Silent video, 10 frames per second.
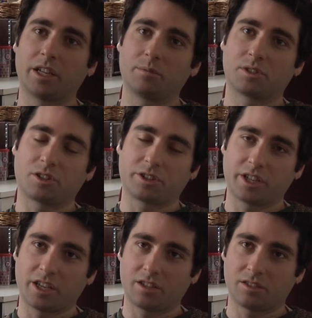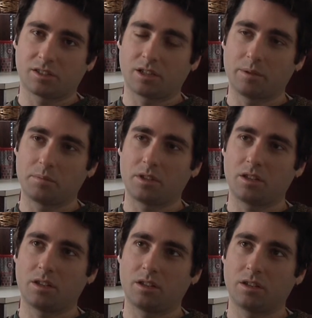name's Ari Hayes. I'm
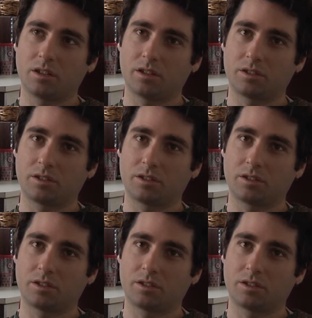the